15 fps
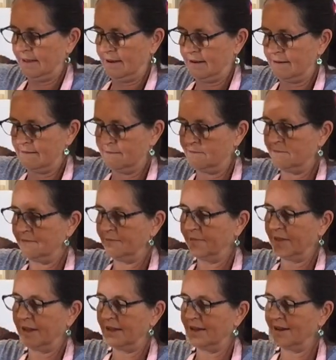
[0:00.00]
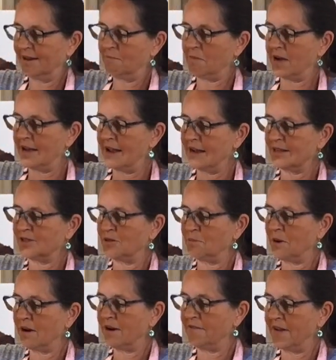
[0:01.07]
Oh, my extra
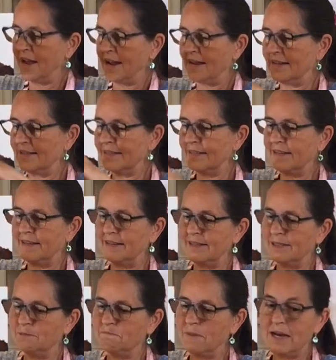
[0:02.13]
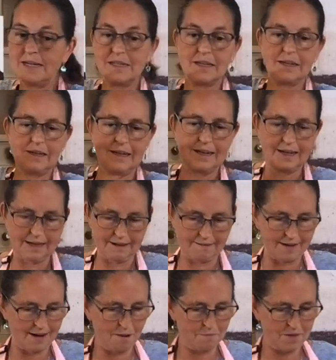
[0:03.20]
pair of hands is magically
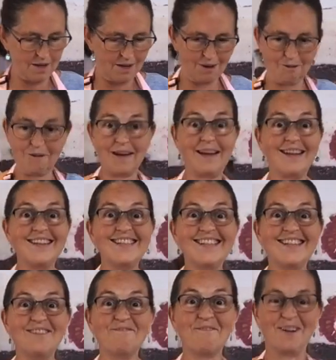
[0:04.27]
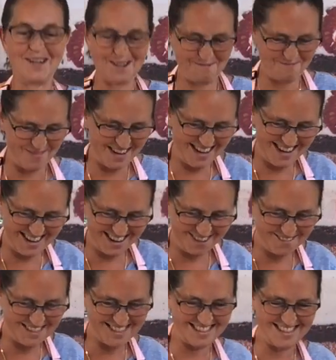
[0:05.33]
clearing up the ingredients in front of me here,
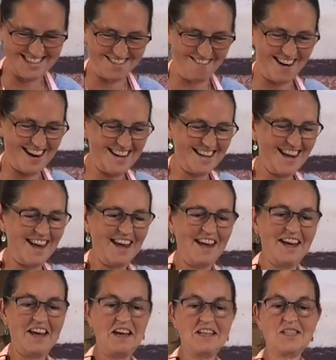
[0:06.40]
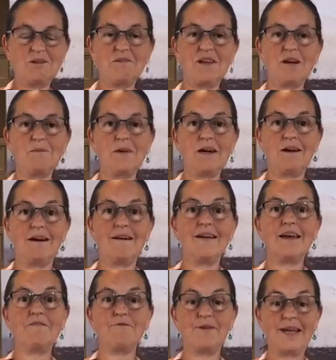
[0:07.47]
which is great. So there we are.
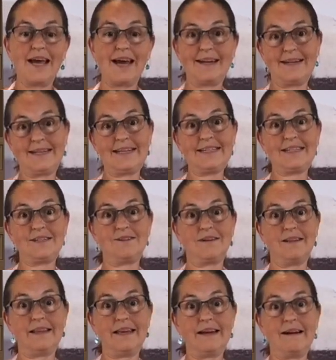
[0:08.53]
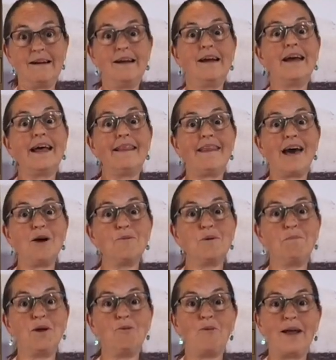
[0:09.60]
If we had a dozen on there, that would
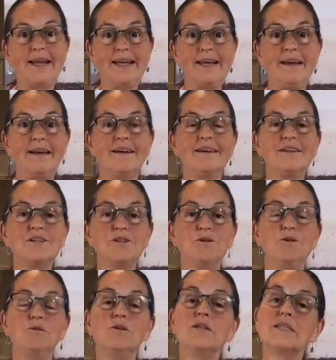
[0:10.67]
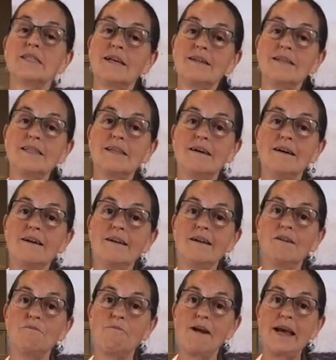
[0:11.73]
be ready to set aside and
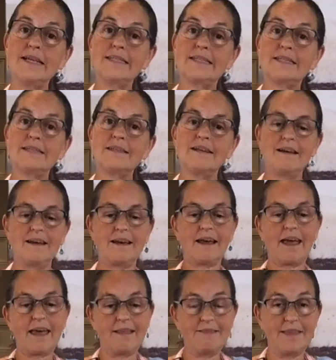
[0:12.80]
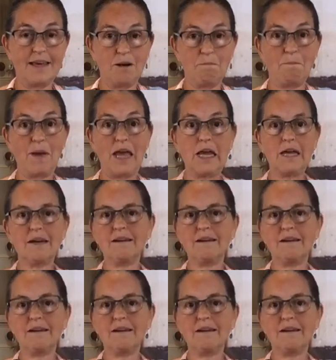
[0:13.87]
rest and then bake